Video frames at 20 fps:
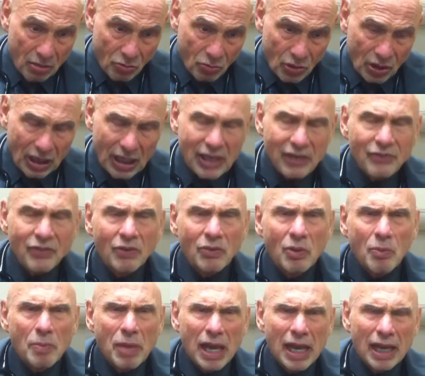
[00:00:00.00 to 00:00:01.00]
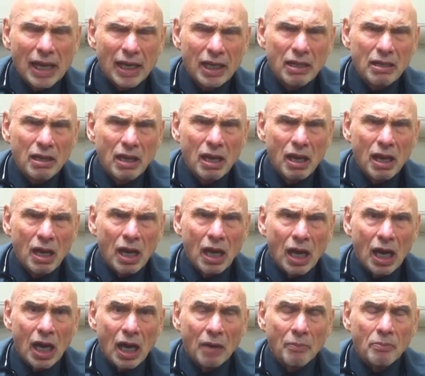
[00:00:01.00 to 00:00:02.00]
relief of the pain,
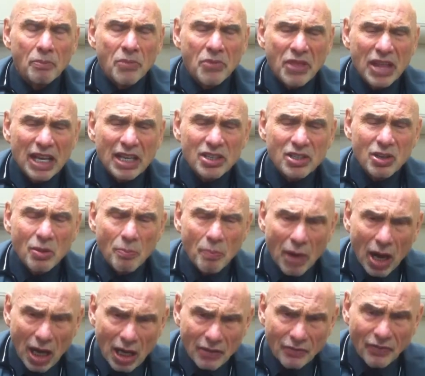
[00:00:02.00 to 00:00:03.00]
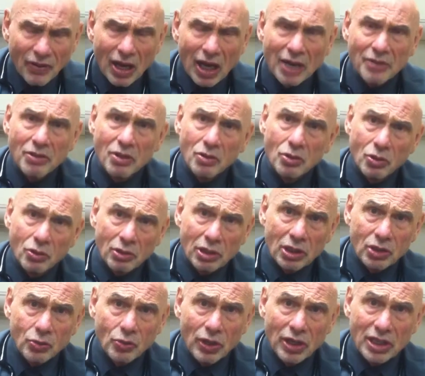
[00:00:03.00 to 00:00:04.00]
things to modify the
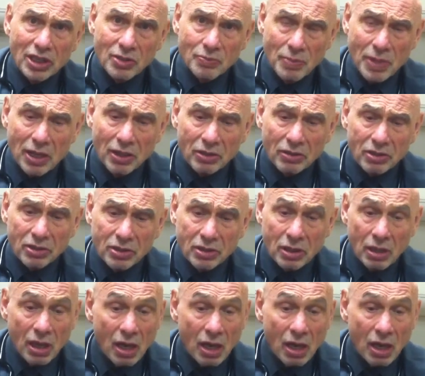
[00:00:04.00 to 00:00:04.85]
neurotransmitters.